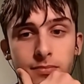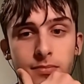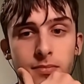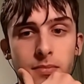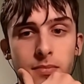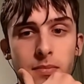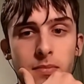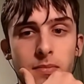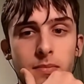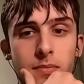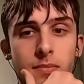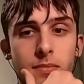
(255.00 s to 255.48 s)

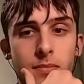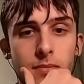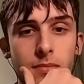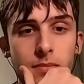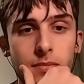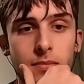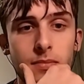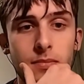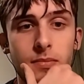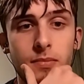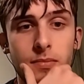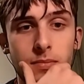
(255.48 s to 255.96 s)

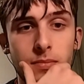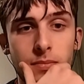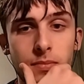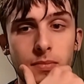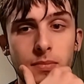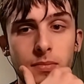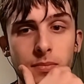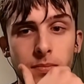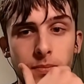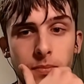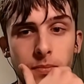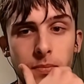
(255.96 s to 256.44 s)

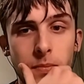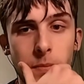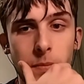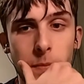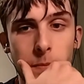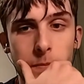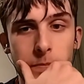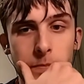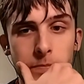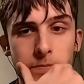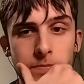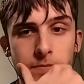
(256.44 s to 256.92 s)

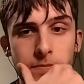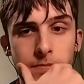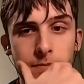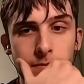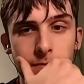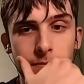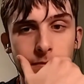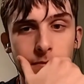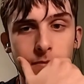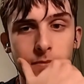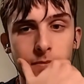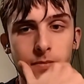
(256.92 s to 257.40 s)

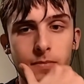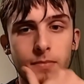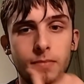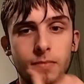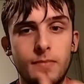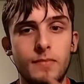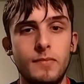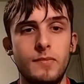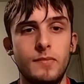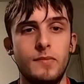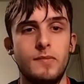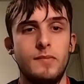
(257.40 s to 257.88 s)

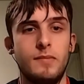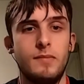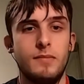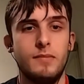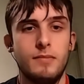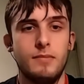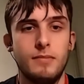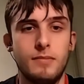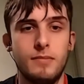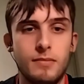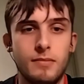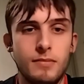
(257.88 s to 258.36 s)

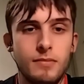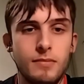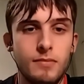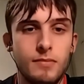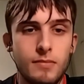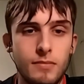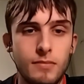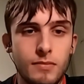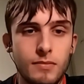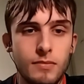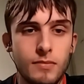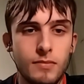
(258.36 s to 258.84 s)

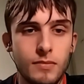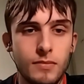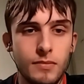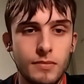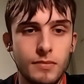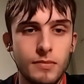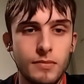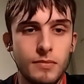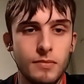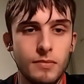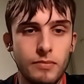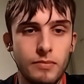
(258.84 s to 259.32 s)

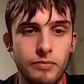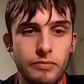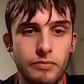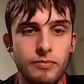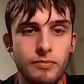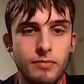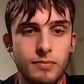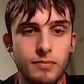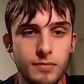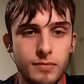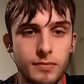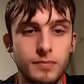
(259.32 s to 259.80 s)

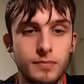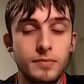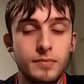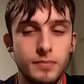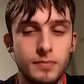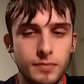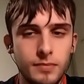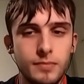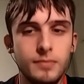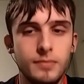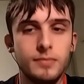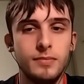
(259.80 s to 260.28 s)

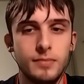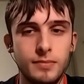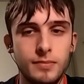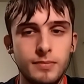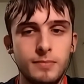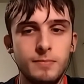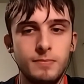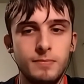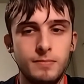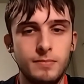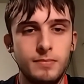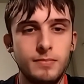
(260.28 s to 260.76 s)

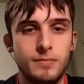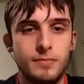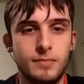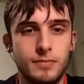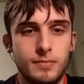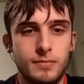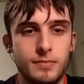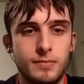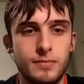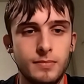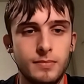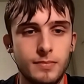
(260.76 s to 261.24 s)

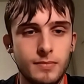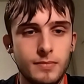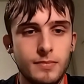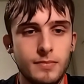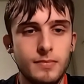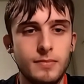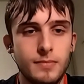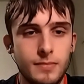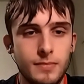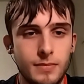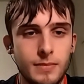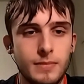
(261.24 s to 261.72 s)

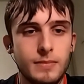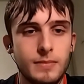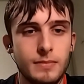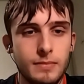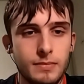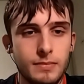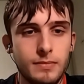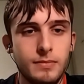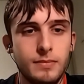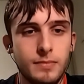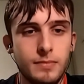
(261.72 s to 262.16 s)
The person shown says nothing.